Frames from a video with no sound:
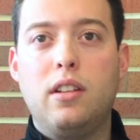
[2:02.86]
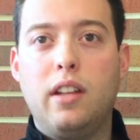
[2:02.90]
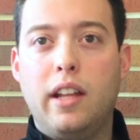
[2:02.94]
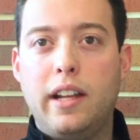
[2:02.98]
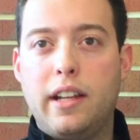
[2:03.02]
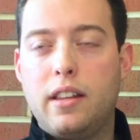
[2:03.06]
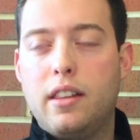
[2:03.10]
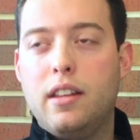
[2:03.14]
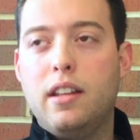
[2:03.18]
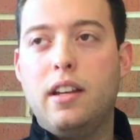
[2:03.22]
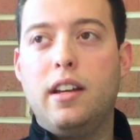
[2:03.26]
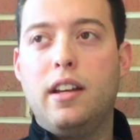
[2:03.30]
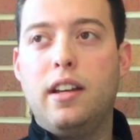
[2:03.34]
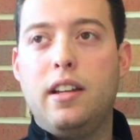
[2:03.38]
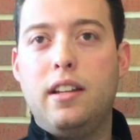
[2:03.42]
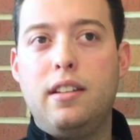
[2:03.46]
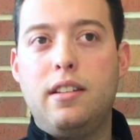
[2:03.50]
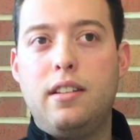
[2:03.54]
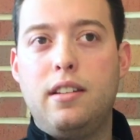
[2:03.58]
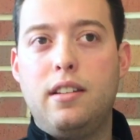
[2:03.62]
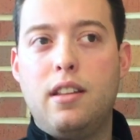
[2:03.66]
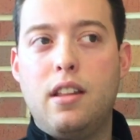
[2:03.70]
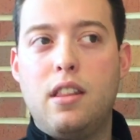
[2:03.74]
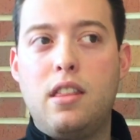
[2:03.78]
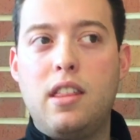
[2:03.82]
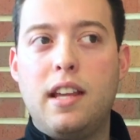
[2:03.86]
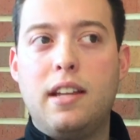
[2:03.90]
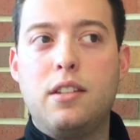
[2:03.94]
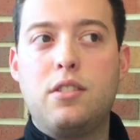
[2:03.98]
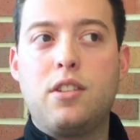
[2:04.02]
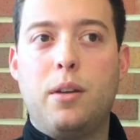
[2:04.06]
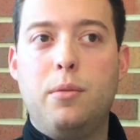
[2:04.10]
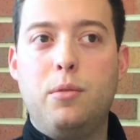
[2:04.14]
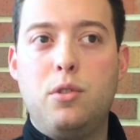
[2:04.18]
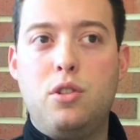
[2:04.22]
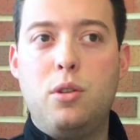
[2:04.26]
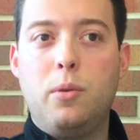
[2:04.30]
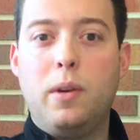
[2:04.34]
like the things
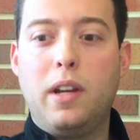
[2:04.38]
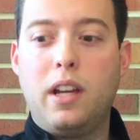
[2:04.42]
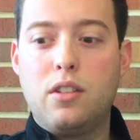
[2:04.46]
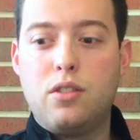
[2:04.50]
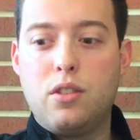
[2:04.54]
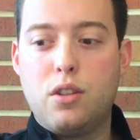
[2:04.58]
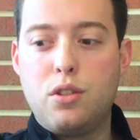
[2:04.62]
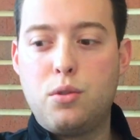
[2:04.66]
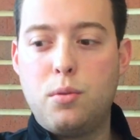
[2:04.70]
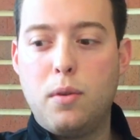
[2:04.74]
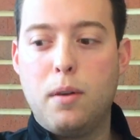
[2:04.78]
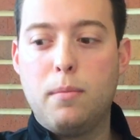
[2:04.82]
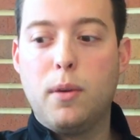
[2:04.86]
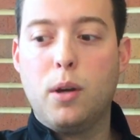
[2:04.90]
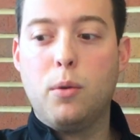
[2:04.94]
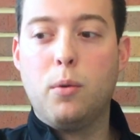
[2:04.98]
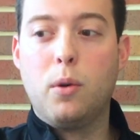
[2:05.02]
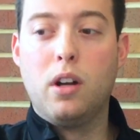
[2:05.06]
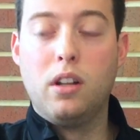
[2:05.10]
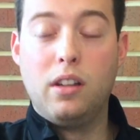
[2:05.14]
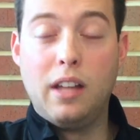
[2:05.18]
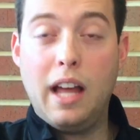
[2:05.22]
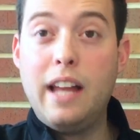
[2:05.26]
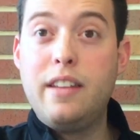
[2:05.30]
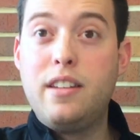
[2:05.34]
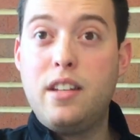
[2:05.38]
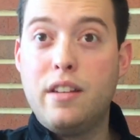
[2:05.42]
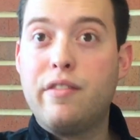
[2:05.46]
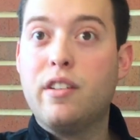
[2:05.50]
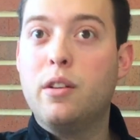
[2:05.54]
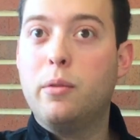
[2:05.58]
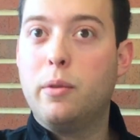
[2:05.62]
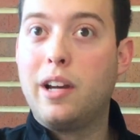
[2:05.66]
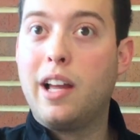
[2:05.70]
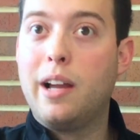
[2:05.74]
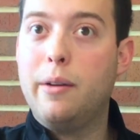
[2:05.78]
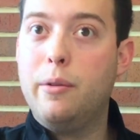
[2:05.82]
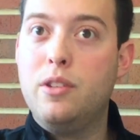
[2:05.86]
I was doing as a swimmer were a lot
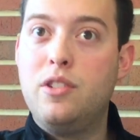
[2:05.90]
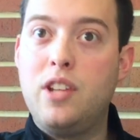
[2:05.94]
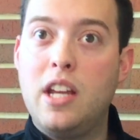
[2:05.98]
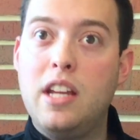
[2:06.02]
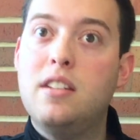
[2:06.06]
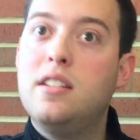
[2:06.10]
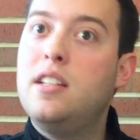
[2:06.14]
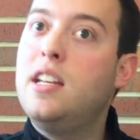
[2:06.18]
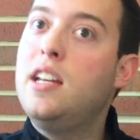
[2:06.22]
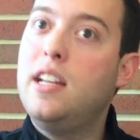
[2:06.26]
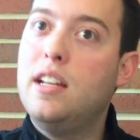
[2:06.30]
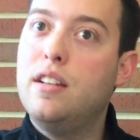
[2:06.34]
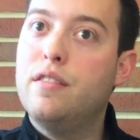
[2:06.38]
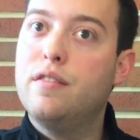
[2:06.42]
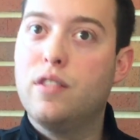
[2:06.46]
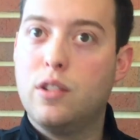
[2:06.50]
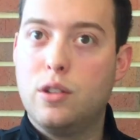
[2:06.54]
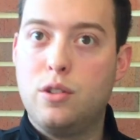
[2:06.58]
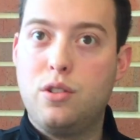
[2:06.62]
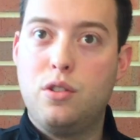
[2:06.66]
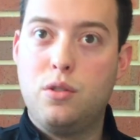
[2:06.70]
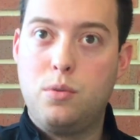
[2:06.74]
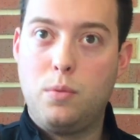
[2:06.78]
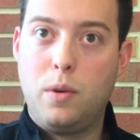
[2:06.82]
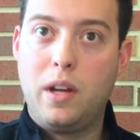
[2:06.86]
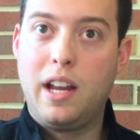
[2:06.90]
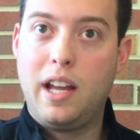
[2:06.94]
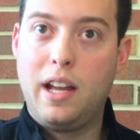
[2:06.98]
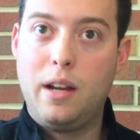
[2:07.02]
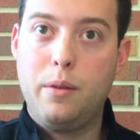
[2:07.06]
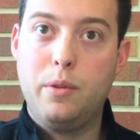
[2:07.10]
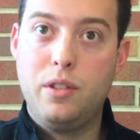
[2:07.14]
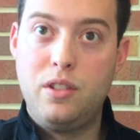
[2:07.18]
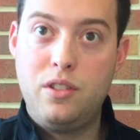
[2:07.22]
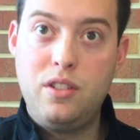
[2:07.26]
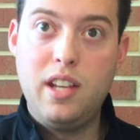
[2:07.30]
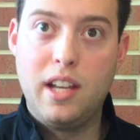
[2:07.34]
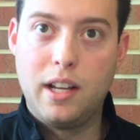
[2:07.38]
different when I was 18 versus when I
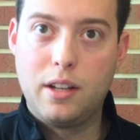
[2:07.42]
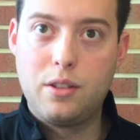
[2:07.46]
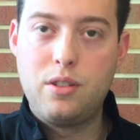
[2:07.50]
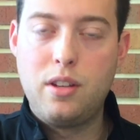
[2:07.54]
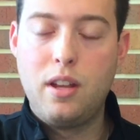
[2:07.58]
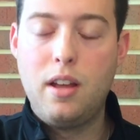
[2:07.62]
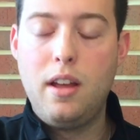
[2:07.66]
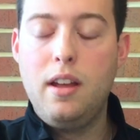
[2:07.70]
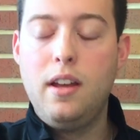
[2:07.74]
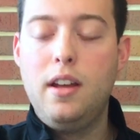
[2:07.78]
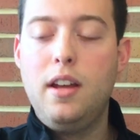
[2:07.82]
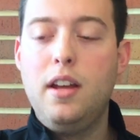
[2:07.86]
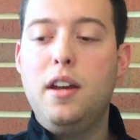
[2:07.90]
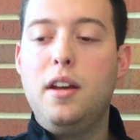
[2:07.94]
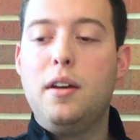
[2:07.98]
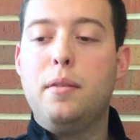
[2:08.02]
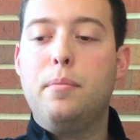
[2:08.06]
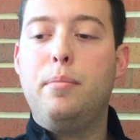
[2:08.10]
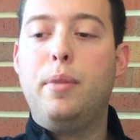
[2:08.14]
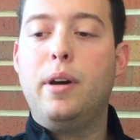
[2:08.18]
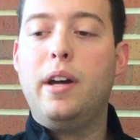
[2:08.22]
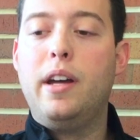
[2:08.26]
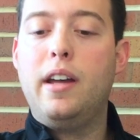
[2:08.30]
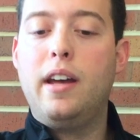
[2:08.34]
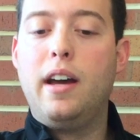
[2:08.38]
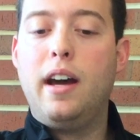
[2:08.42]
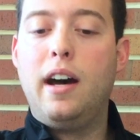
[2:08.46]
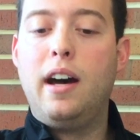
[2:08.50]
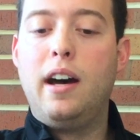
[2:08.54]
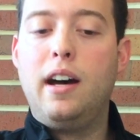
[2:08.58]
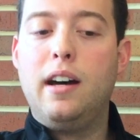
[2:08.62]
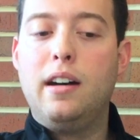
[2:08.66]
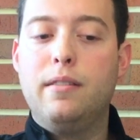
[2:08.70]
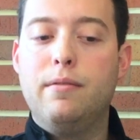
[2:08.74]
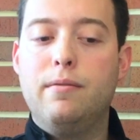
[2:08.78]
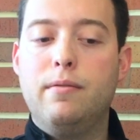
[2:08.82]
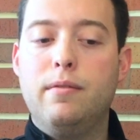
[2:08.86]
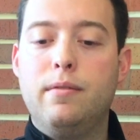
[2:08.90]
was 6. But
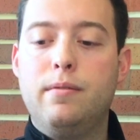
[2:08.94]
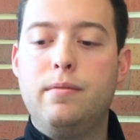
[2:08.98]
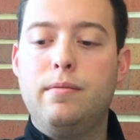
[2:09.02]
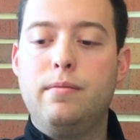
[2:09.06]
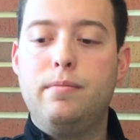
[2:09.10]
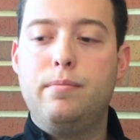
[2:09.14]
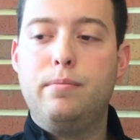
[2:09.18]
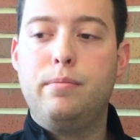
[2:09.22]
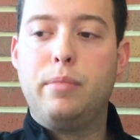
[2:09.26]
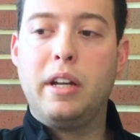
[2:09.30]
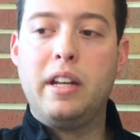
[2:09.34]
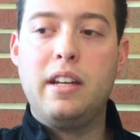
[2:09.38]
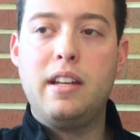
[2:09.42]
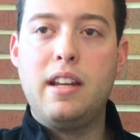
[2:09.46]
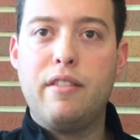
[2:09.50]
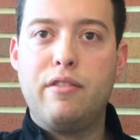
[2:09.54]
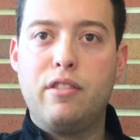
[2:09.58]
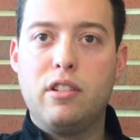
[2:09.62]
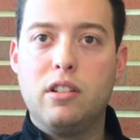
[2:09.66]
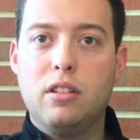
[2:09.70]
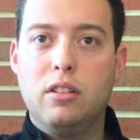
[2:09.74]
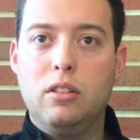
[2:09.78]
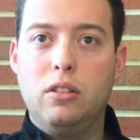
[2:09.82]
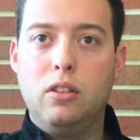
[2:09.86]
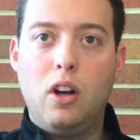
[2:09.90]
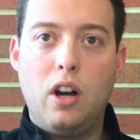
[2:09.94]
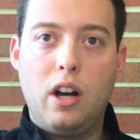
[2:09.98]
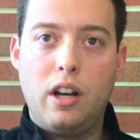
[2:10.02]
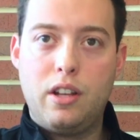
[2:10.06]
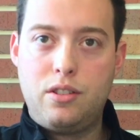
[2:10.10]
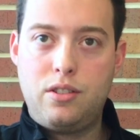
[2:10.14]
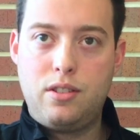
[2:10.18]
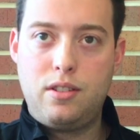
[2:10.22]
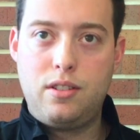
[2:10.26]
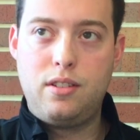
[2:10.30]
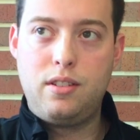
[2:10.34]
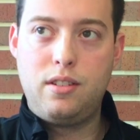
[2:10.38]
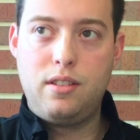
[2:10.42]
I never
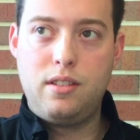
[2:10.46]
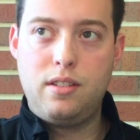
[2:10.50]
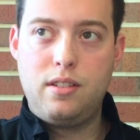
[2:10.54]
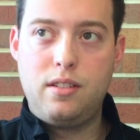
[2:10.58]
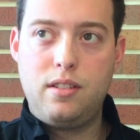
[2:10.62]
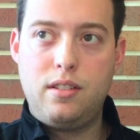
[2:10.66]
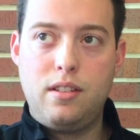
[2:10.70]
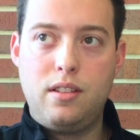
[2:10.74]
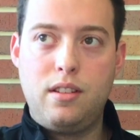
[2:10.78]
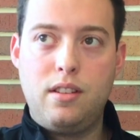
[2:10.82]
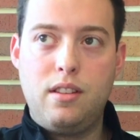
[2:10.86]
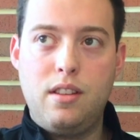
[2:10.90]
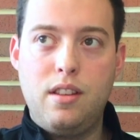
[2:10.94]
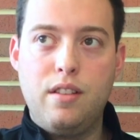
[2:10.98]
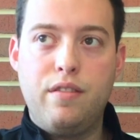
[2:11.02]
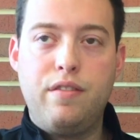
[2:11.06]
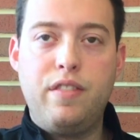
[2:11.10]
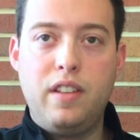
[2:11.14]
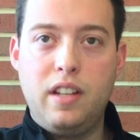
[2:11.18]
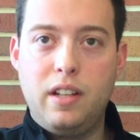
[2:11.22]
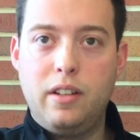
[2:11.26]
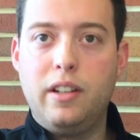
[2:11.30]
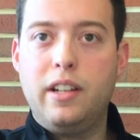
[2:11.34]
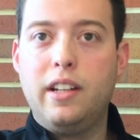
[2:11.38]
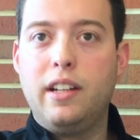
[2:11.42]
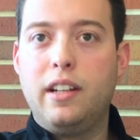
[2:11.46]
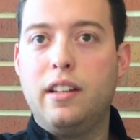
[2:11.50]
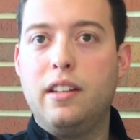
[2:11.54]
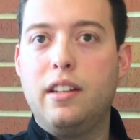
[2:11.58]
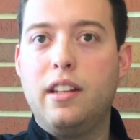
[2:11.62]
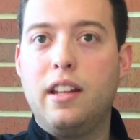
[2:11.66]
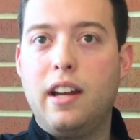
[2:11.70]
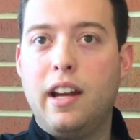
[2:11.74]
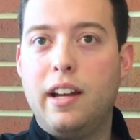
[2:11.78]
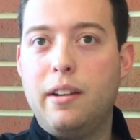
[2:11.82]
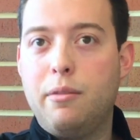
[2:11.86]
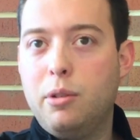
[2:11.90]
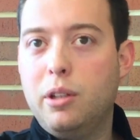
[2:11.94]
lost the feeling
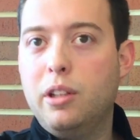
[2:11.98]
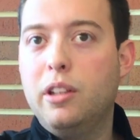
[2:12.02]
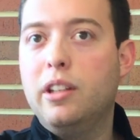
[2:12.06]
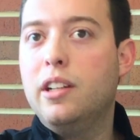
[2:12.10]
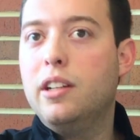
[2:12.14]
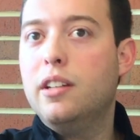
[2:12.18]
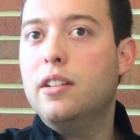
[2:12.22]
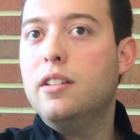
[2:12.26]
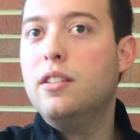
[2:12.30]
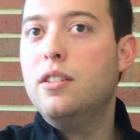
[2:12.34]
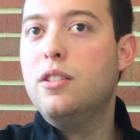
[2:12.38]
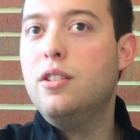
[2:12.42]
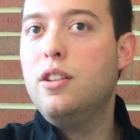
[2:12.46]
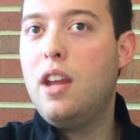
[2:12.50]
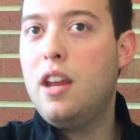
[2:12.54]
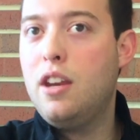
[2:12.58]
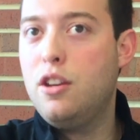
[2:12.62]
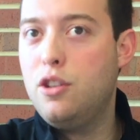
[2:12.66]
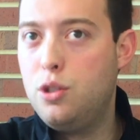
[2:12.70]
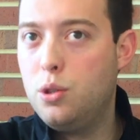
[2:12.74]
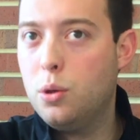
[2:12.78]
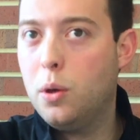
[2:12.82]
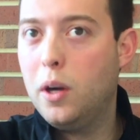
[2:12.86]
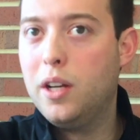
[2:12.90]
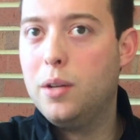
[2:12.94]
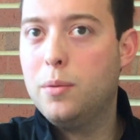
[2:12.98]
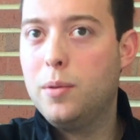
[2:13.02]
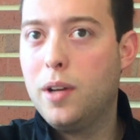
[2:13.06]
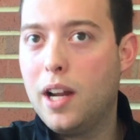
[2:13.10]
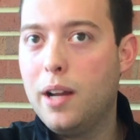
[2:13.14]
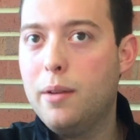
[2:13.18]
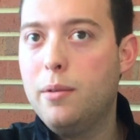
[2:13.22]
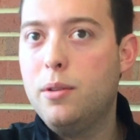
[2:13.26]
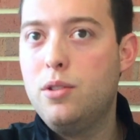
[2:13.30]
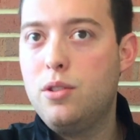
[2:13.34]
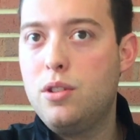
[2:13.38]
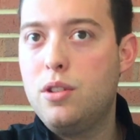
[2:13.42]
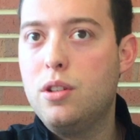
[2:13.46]
that I really enjoyed what
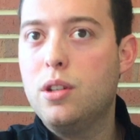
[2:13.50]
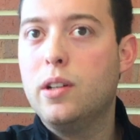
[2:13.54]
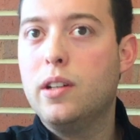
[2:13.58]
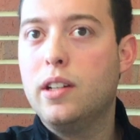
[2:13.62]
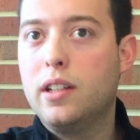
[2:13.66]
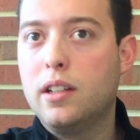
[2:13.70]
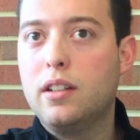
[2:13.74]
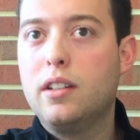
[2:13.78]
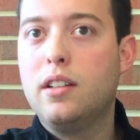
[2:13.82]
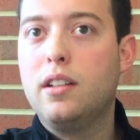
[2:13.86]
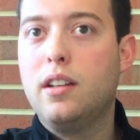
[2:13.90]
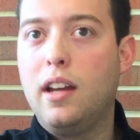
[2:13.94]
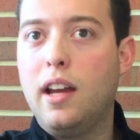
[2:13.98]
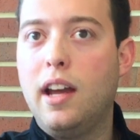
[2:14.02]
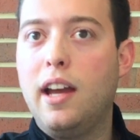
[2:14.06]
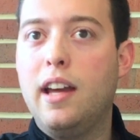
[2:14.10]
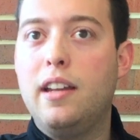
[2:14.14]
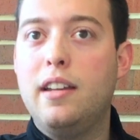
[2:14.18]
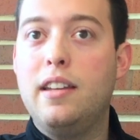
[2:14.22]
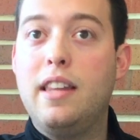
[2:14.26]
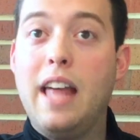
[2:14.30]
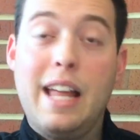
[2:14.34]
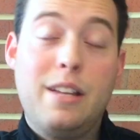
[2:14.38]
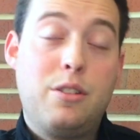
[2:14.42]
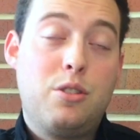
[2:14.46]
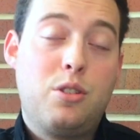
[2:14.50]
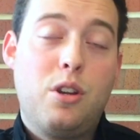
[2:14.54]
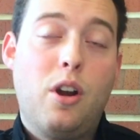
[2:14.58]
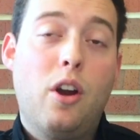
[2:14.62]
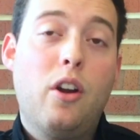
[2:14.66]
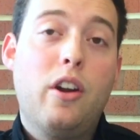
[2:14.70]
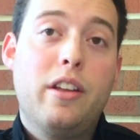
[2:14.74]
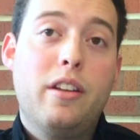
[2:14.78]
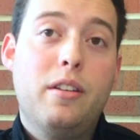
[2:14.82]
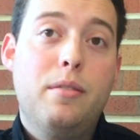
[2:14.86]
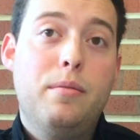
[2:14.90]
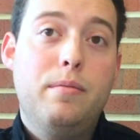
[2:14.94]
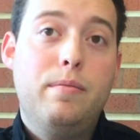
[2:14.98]
I was doing, and that
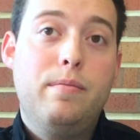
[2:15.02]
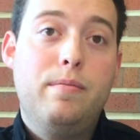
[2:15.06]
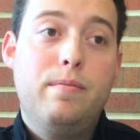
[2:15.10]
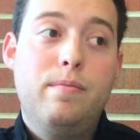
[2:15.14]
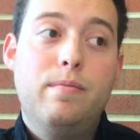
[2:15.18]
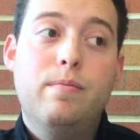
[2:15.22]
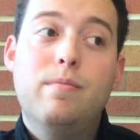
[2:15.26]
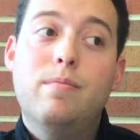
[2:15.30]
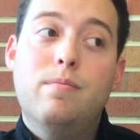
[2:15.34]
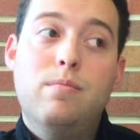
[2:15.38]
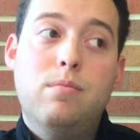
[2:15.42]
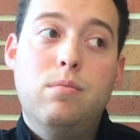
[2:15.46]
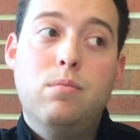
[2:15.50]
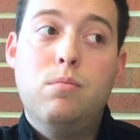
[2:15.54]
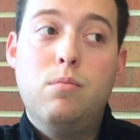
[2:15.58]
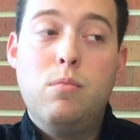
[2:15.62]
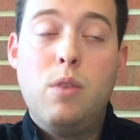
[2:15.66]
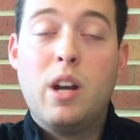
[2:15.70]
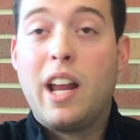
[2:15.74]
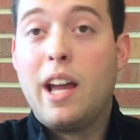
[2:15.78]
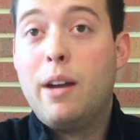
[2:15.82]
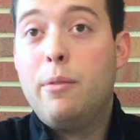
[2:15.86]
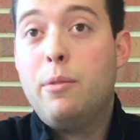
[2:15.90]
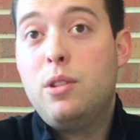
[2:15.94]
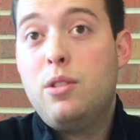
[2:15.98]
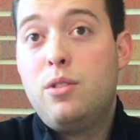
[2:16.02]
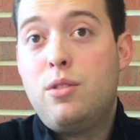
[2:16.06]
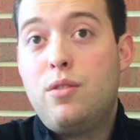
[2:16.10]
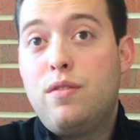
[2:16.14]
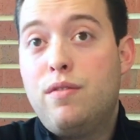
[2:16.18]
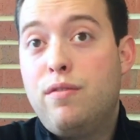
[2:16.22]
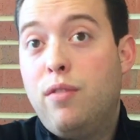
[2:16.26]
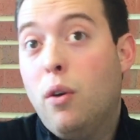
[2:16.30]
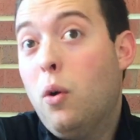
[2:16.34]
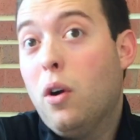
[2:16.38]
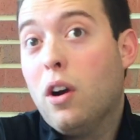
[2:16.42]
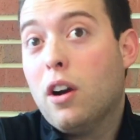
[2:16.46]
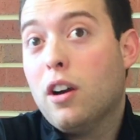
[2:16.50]
started when I was
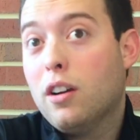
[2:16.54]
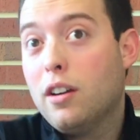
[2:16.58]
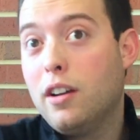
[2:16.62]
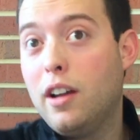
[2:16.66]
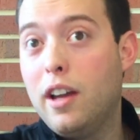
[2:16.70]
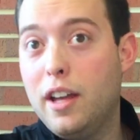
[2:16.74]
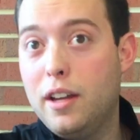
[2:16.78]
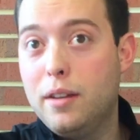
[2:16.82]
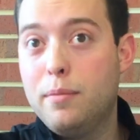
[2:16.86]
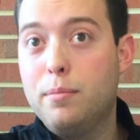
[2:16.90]
4 at